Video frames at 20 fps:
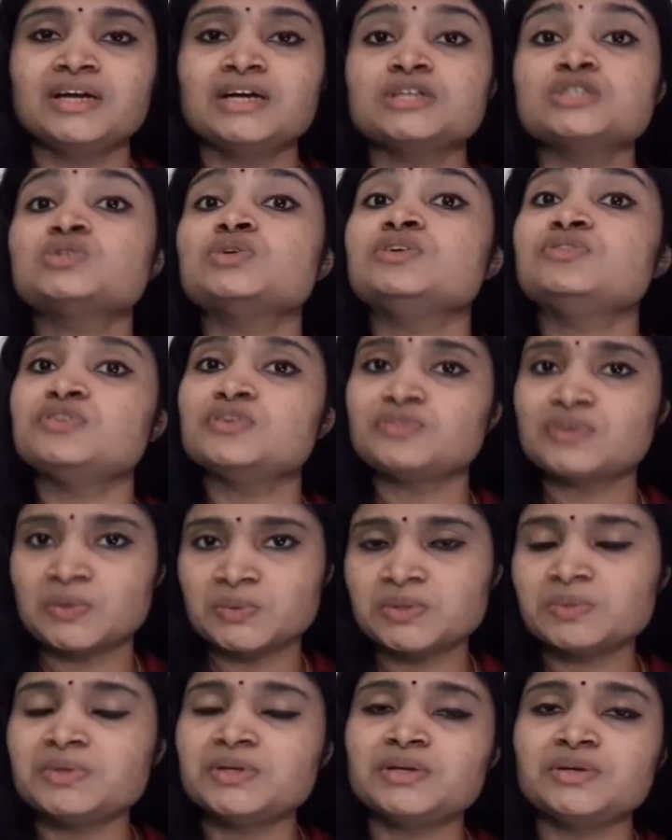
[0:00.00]
So if you
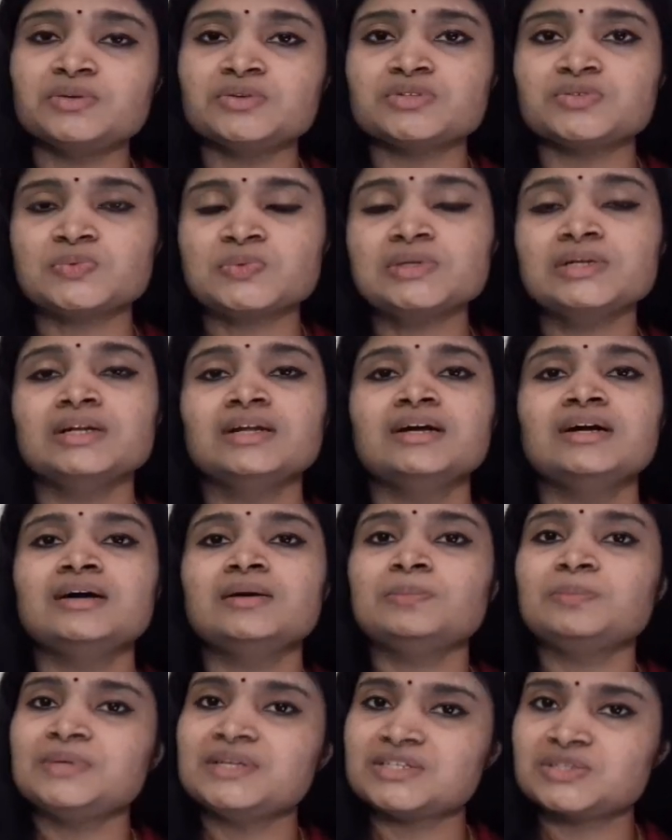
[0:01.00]
found the video useful,
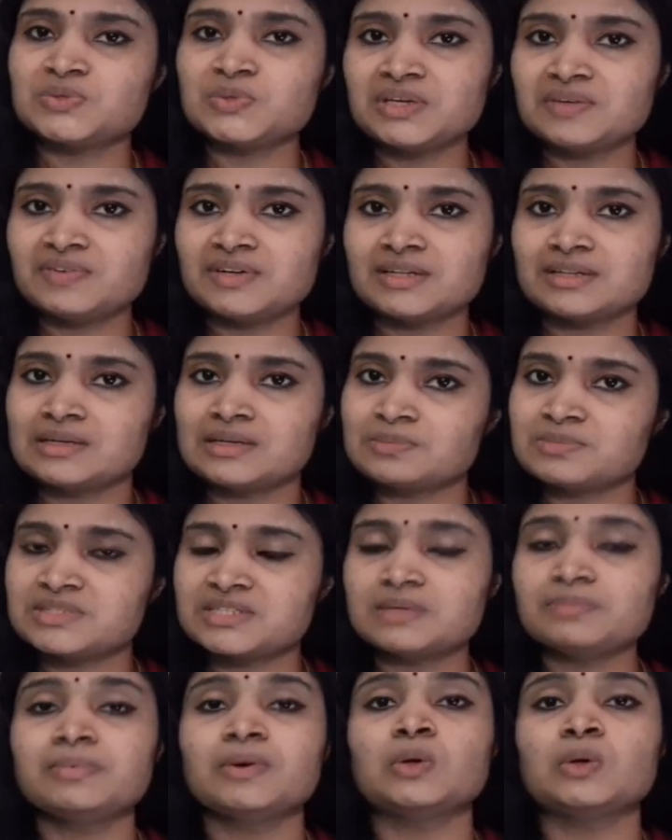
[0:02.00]
please do give it a thumbs up.